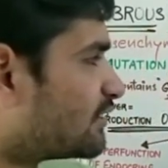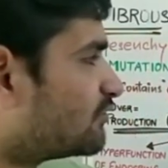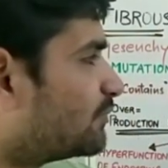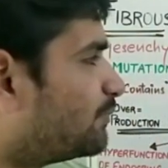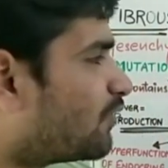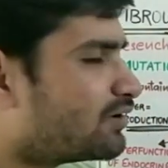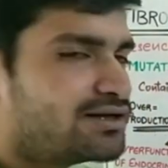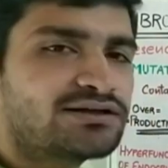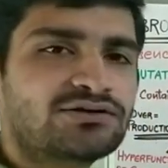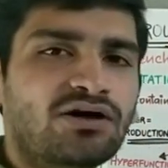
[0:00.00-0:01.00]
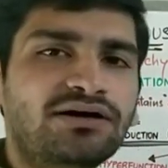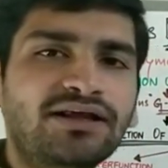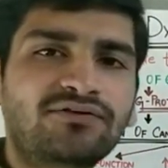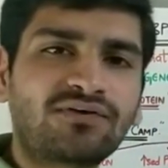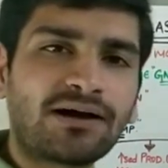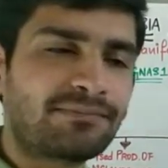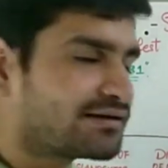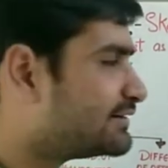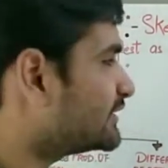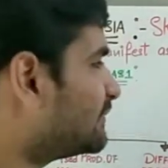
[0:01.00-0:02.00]
Now the polystotic
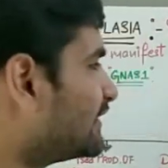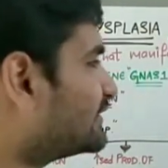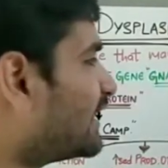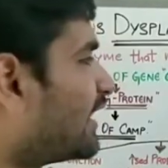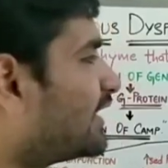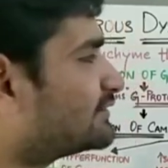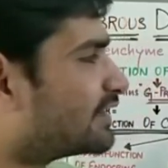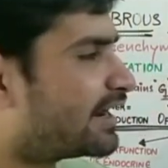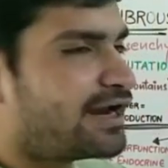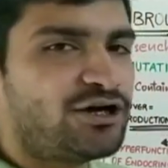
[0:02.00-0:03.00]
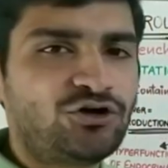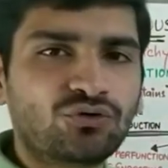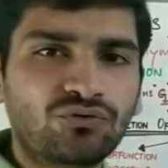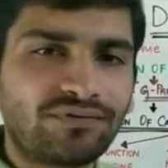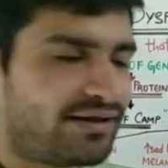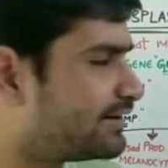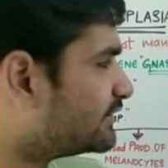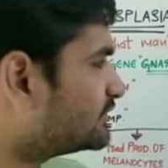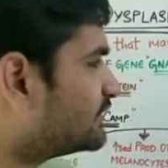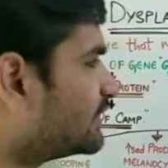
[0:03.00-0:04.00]
fibrous dysplasia has again two variants,